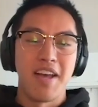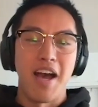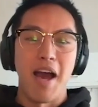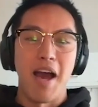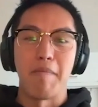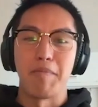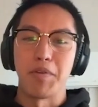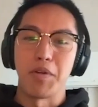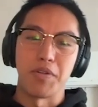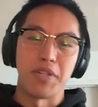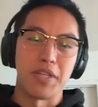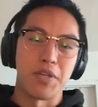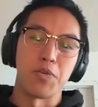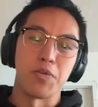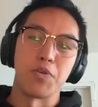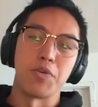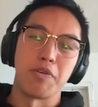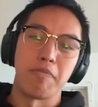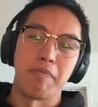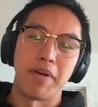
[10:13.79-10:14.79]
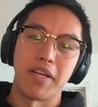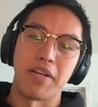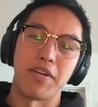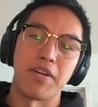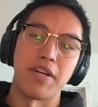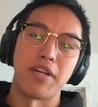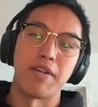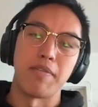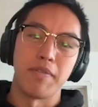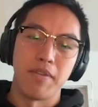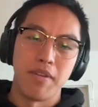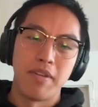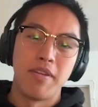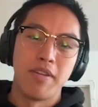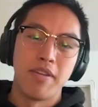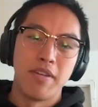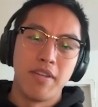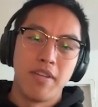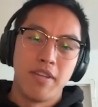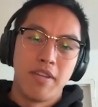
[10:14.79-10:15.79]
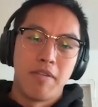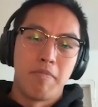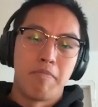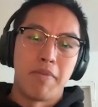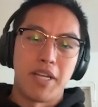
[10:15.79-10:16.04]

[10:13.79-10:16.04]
I'm totally cool with my current, mm-hmm.